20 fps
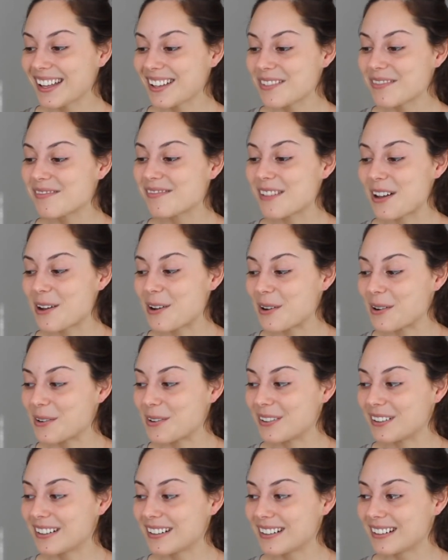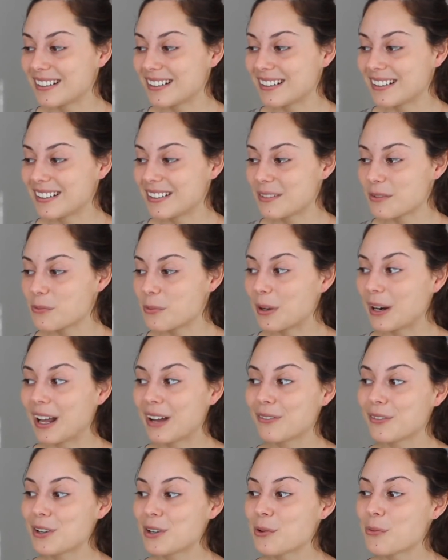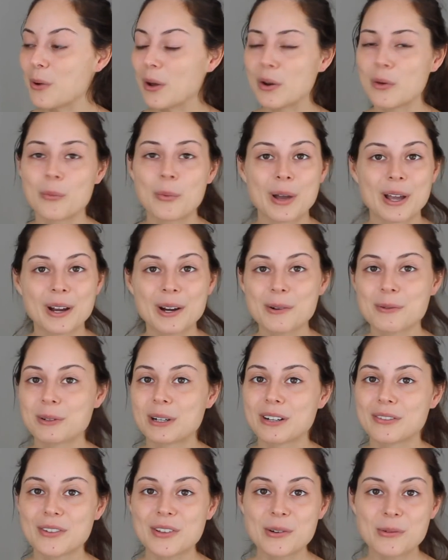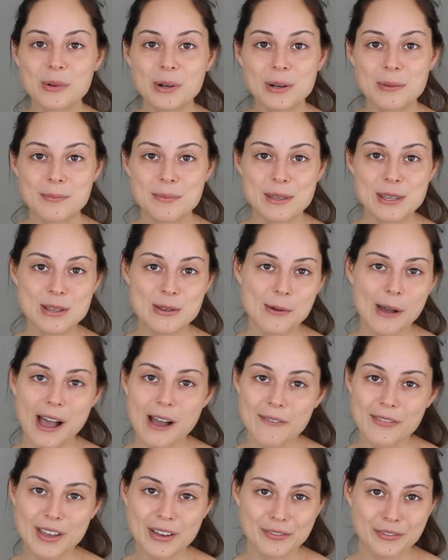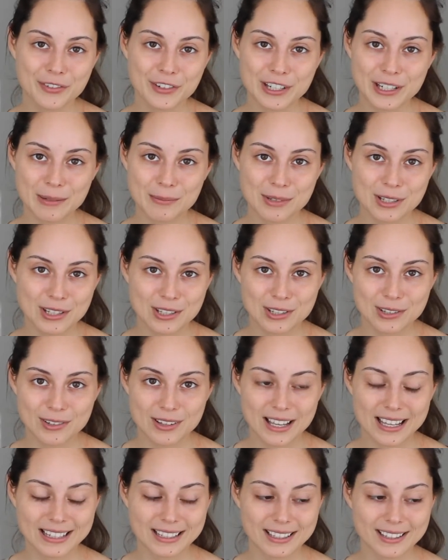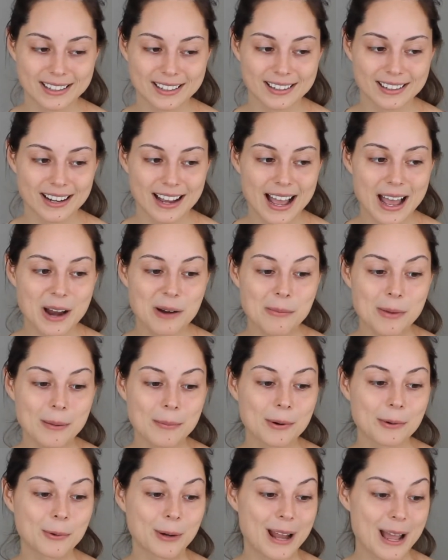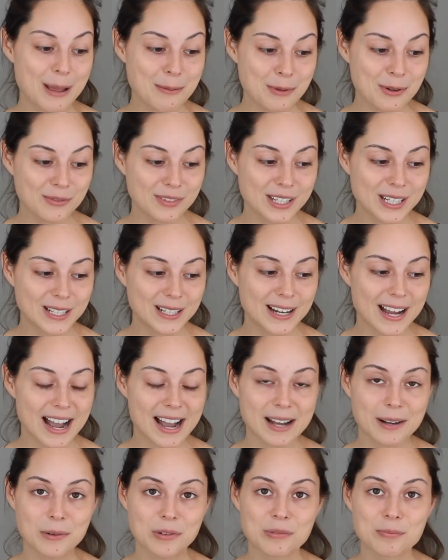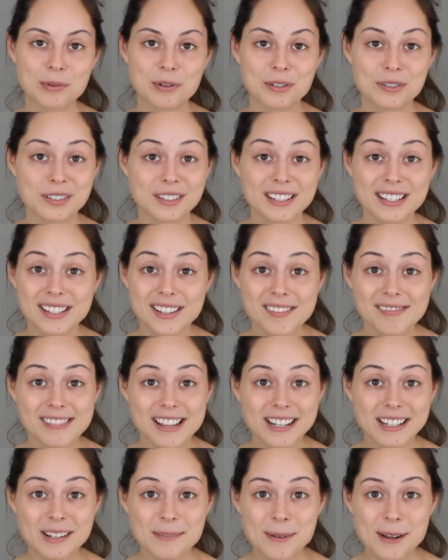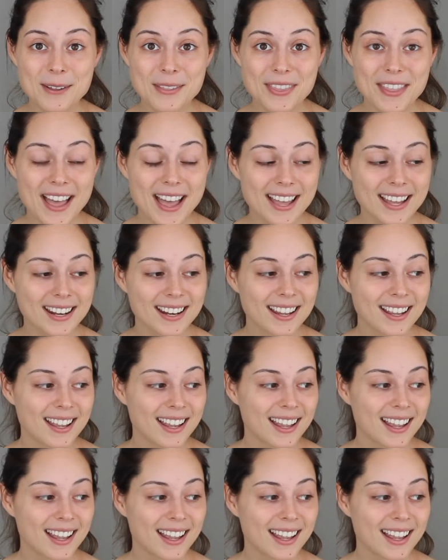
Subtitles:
So whatever you want to wear, whatever you want to be, you have that freedom to do that here. I remember when I moved here, I was personally excited about that.